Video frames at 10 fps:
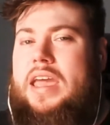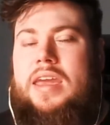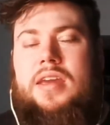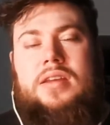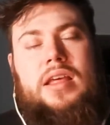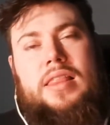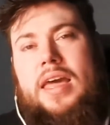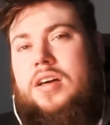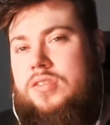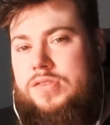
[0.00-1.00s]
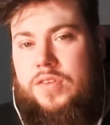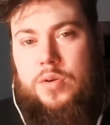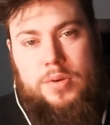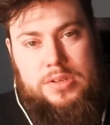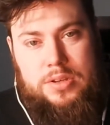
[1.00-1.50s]
and allows
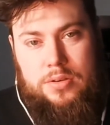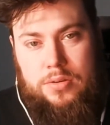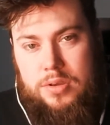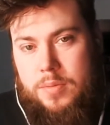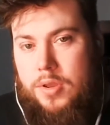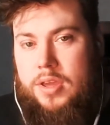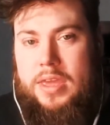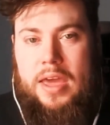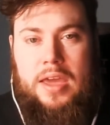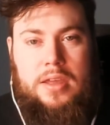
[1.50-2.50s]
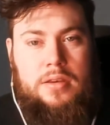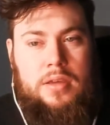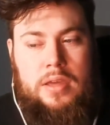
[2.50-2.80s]
viewers to communicate